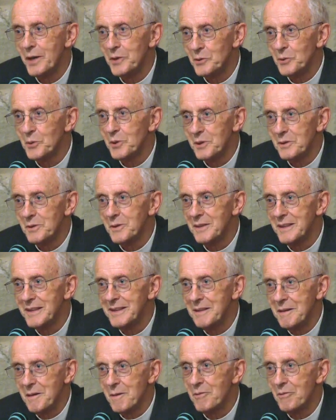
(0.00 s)
you can
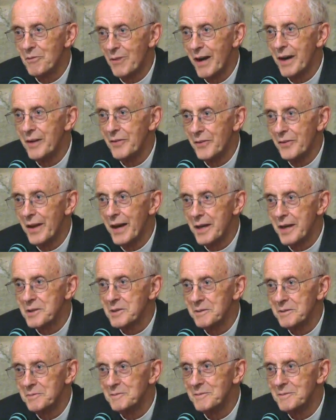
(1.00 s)
find that."